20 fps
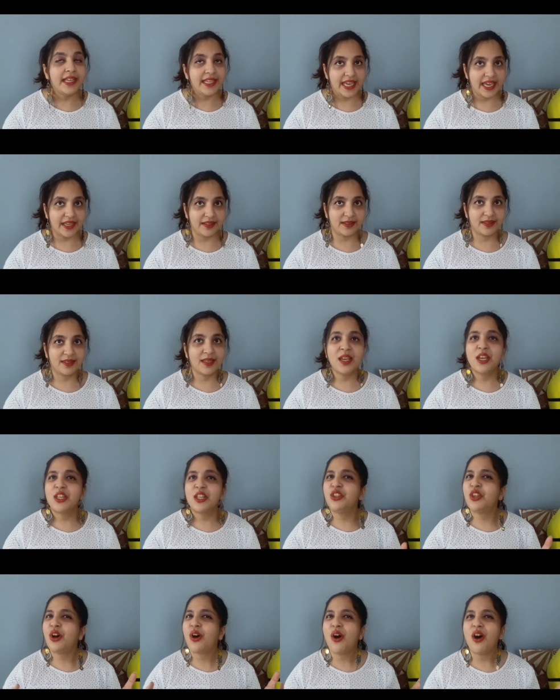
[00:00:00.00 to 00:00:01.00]
Yes,
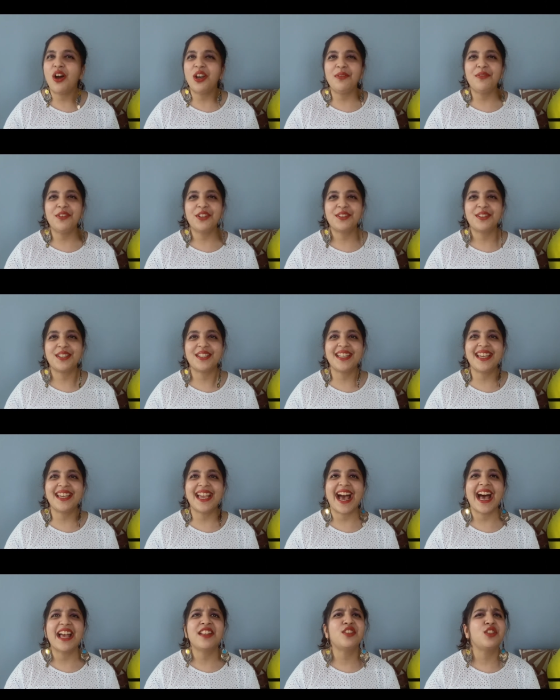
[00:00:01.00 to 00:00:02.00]
the Hollywood city
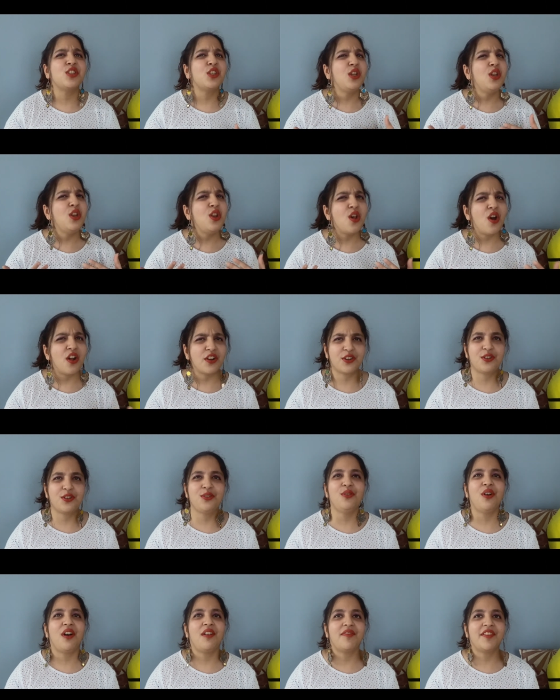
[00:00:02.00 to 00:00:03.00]
has lot
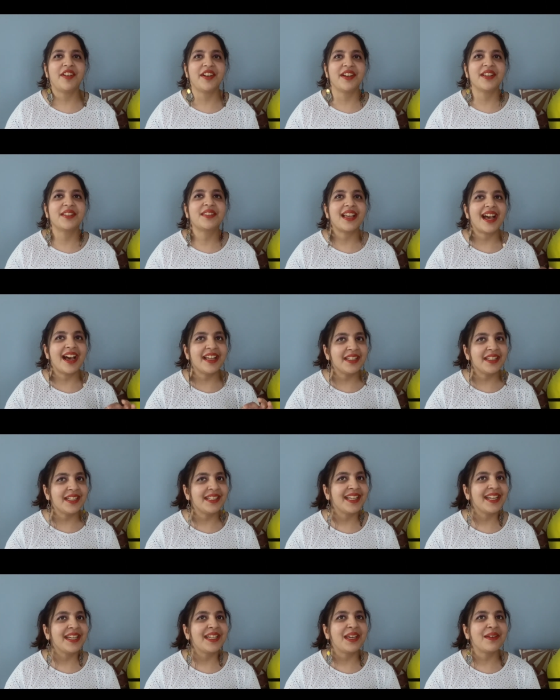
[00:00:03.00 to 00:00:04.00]
to offer us other
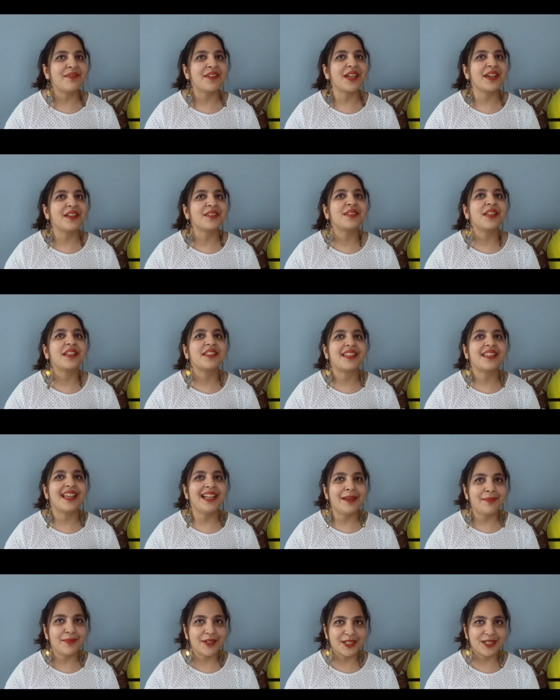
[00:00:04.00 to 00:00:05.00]
than giving us the
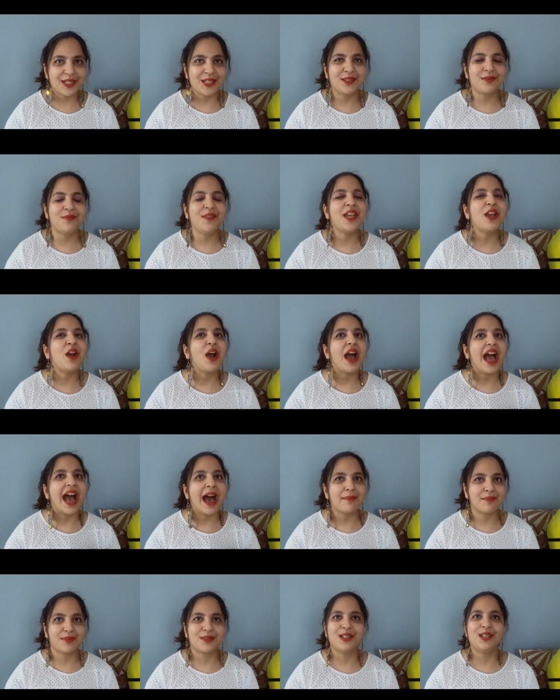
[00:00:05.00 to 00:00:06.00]
celebrities we
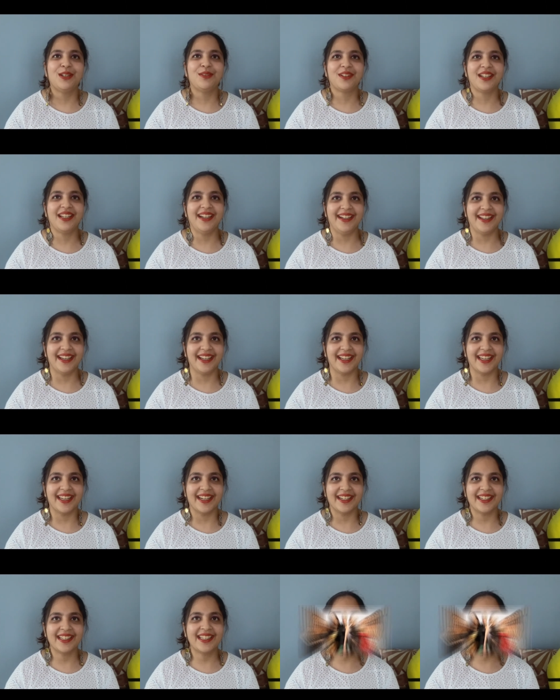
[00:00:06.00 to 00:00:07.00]
absolutely dig in.